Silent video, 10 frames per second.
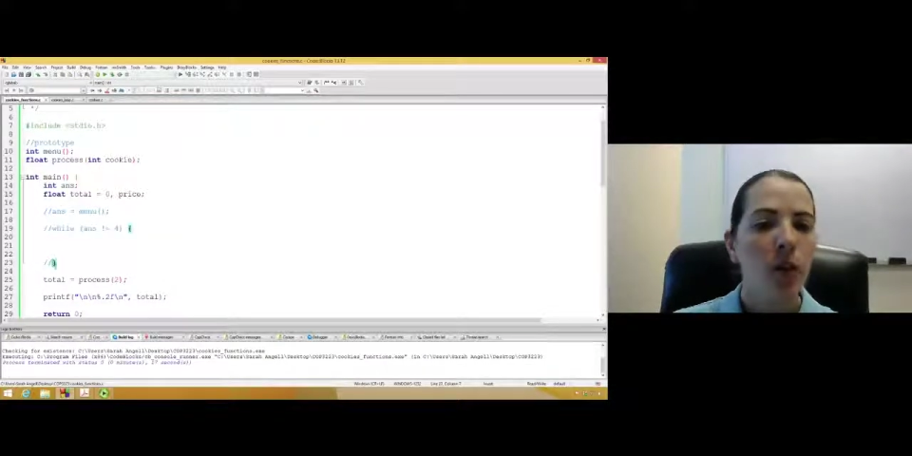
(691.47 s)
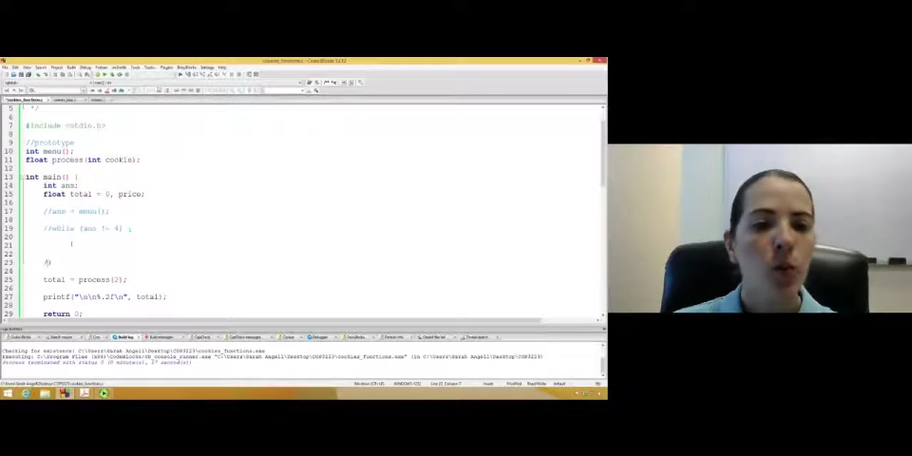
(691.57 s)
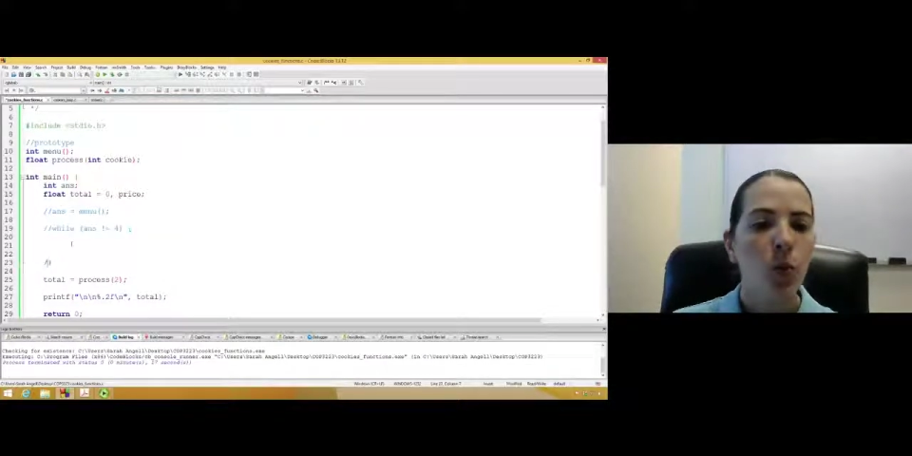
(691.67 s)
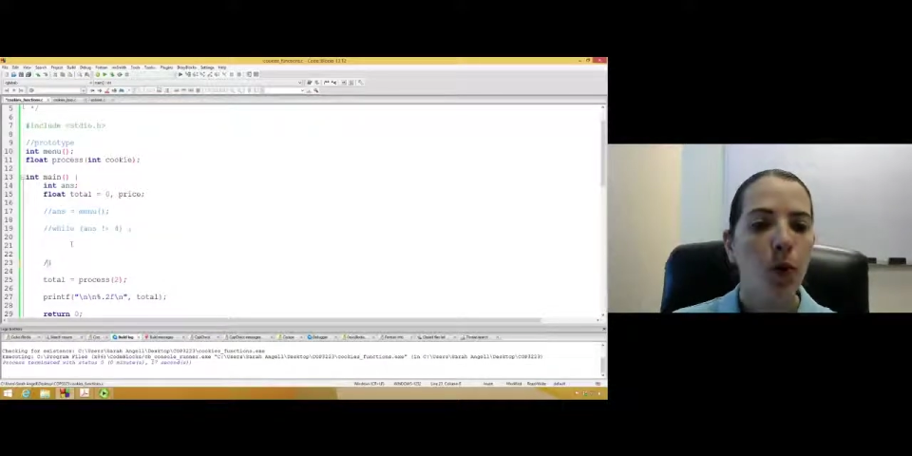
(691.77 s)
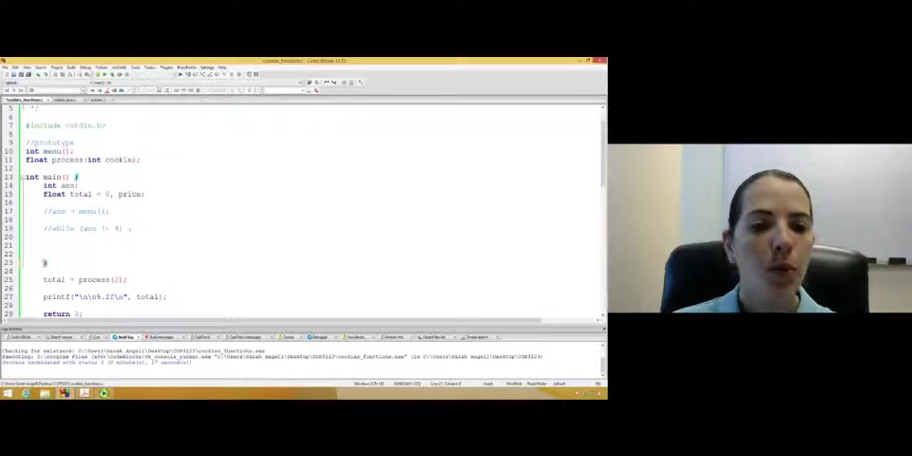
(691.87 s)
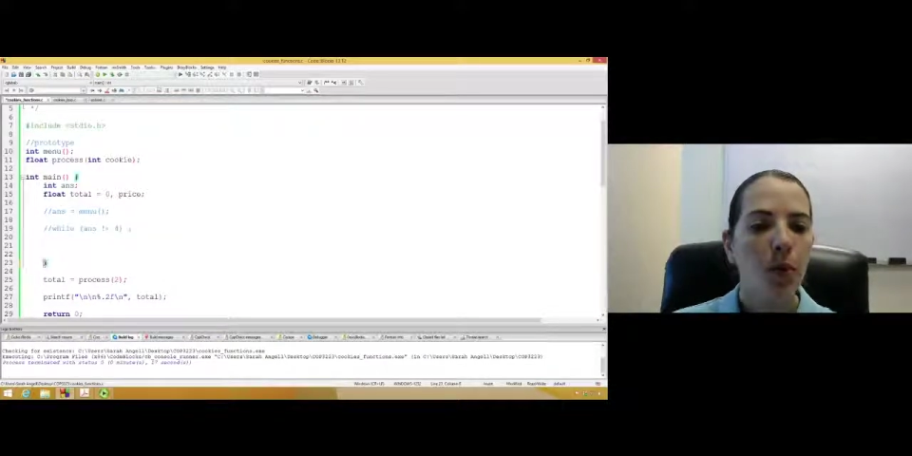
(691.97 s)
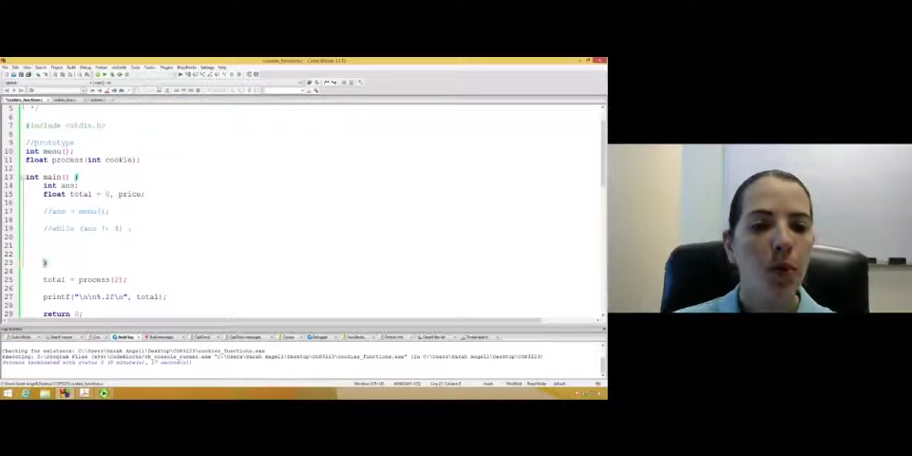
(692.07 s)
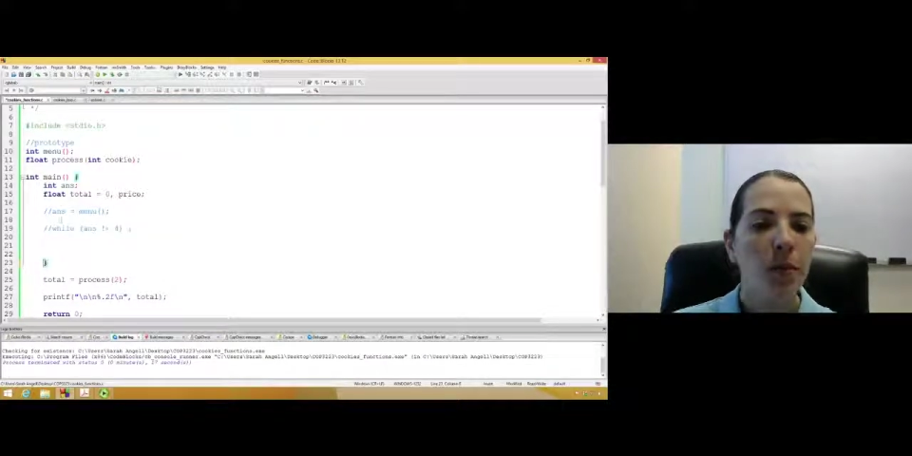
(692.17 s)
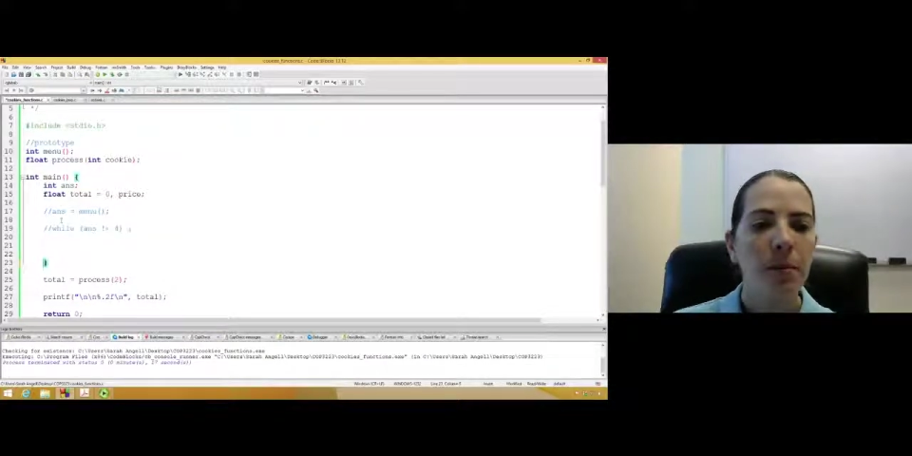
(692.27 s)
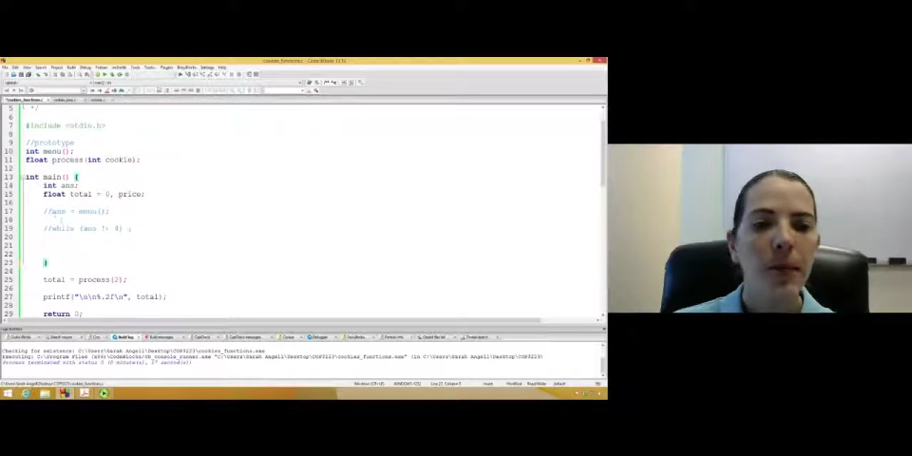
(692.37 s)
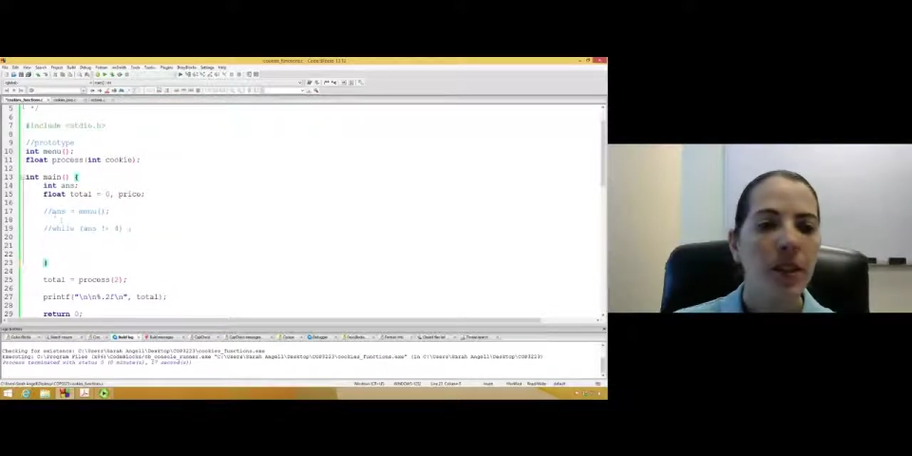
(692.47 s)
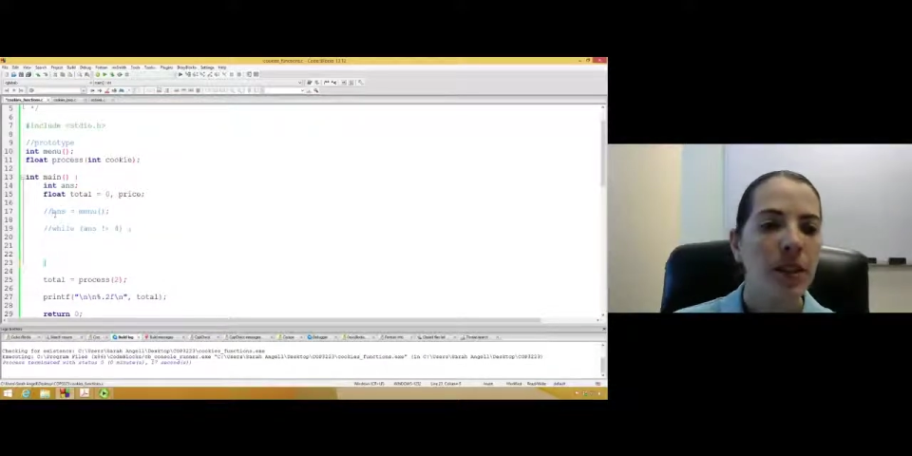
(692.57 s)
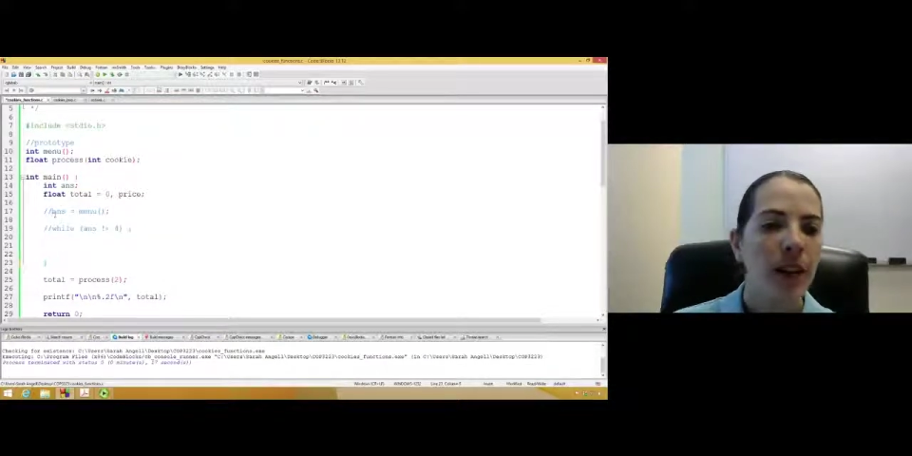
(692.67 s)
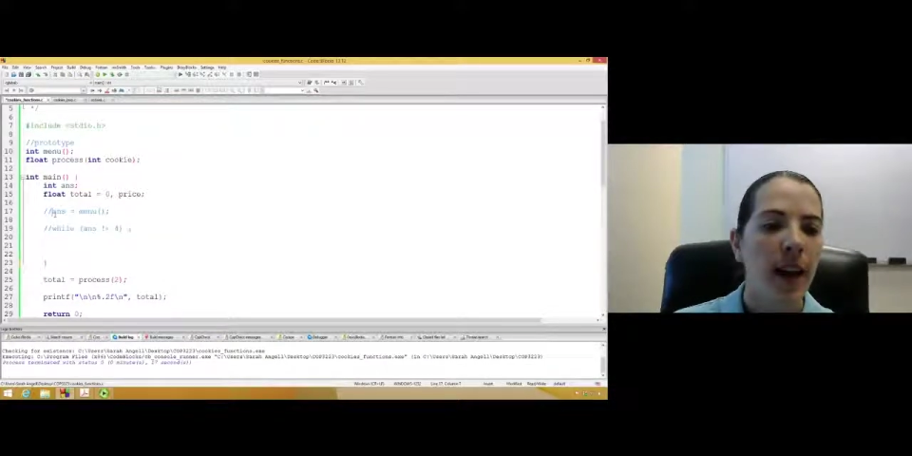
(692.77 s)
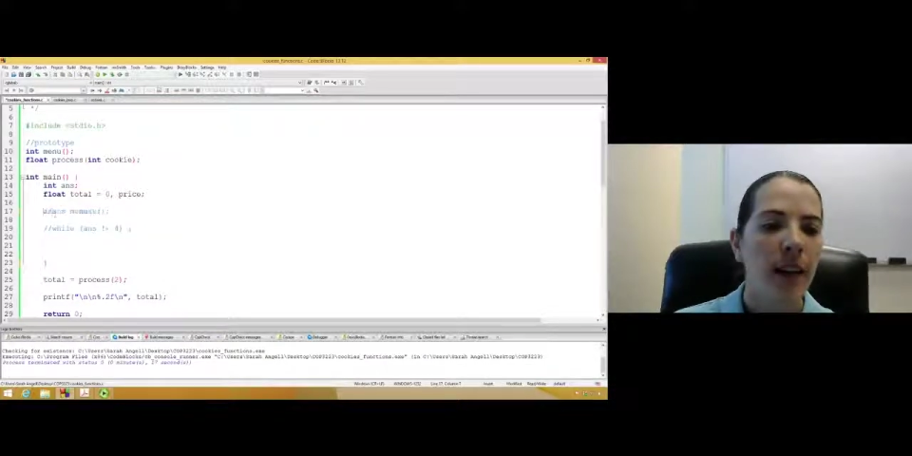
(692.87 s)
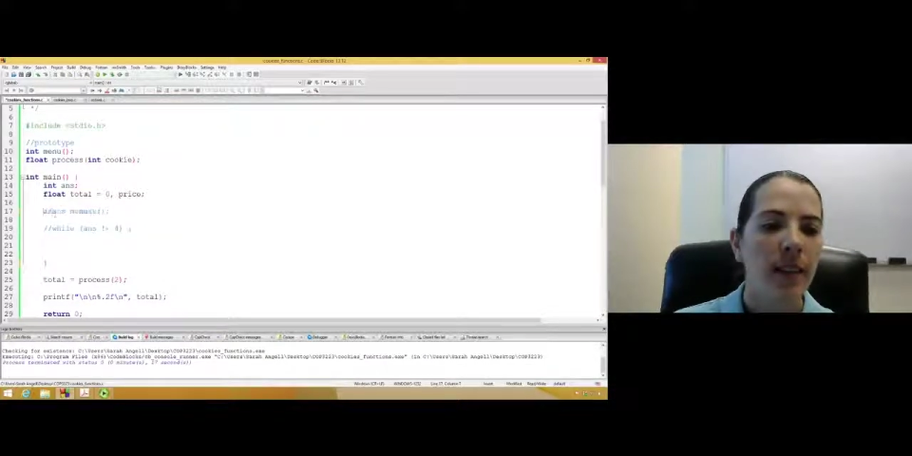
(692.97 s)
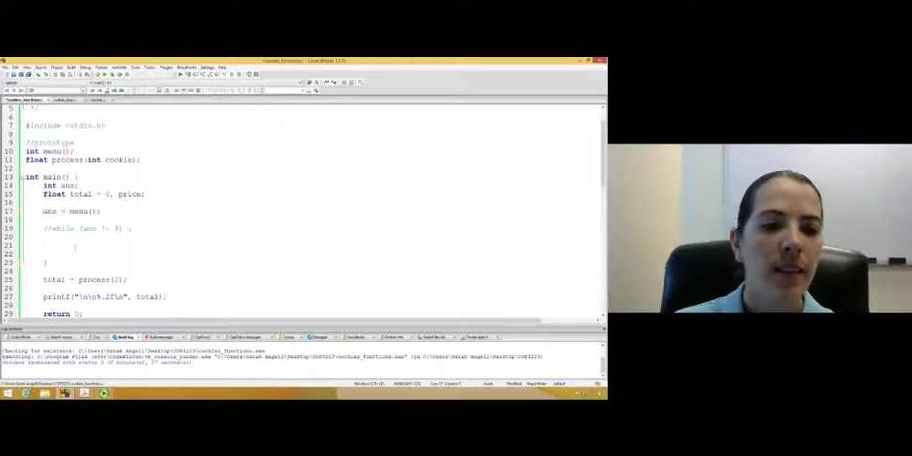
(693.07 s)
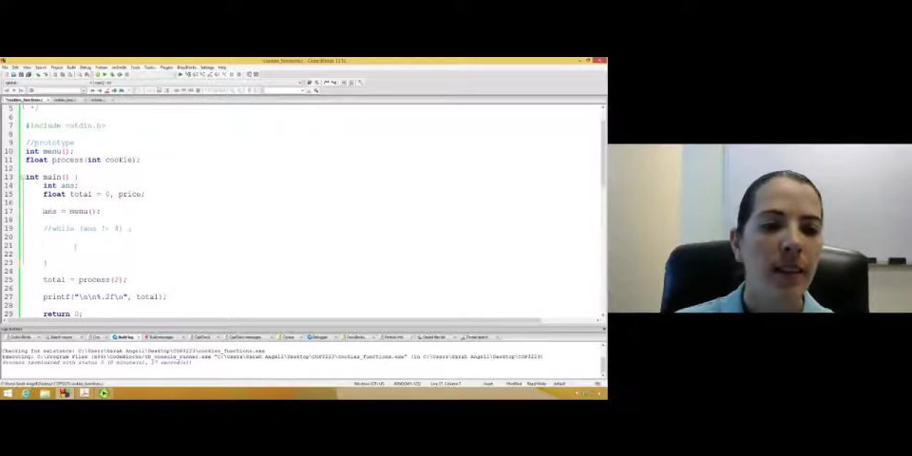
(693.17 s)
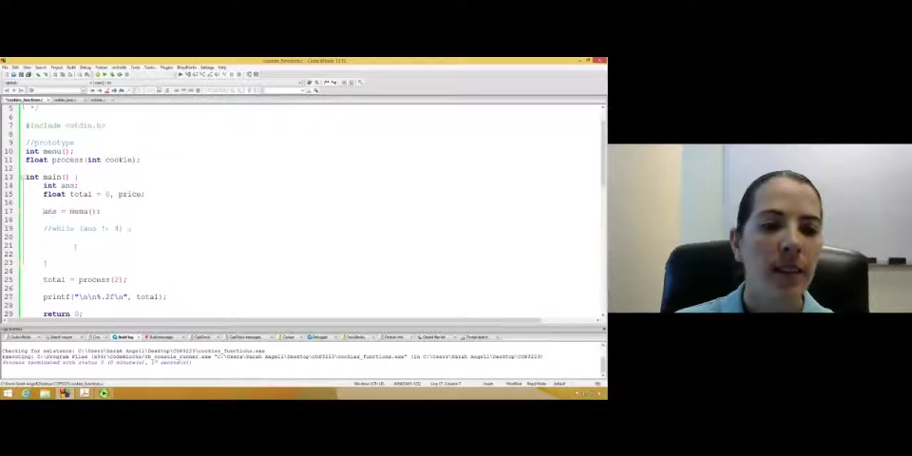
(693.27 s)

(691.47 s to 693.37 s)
one more major task that